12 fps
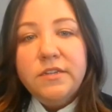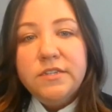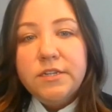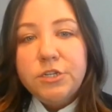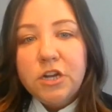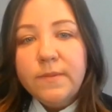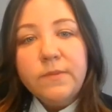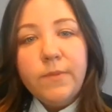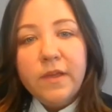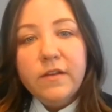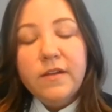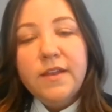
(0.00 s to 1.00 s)
to determine
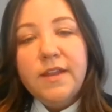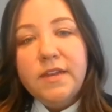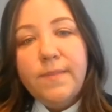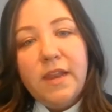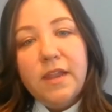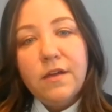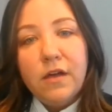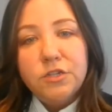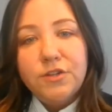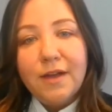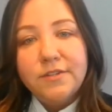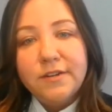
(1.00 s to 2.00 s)
whether an independent
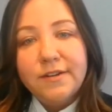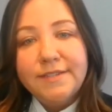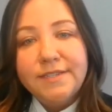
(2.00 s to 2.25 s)
contractor